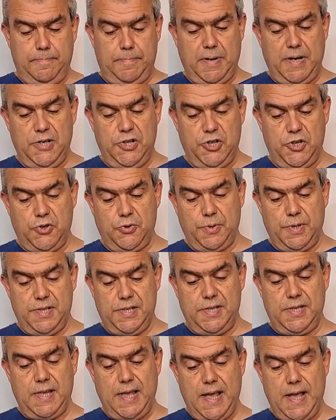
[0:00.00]
Pinch
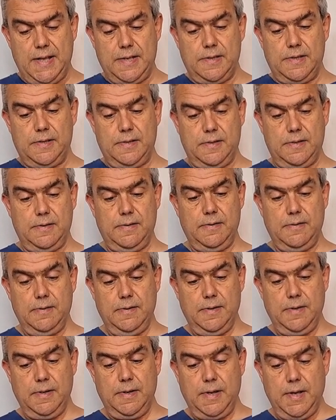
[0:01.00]
twist that.
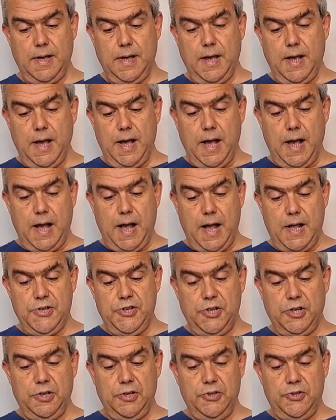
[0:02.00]
And
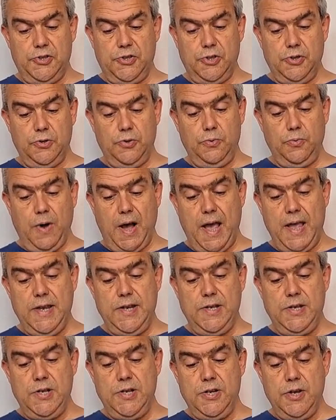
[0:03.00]
you're going to do
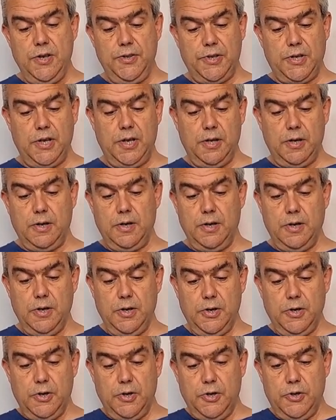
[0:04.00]
another
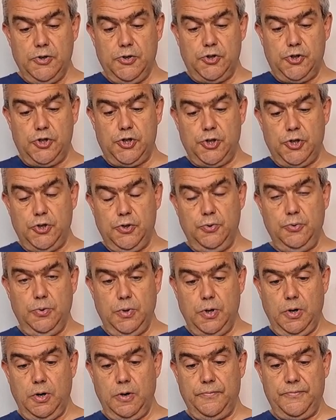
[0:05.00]
two
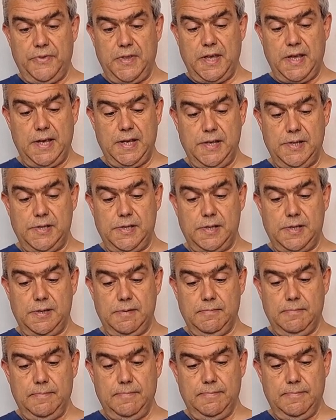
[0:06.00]
of these.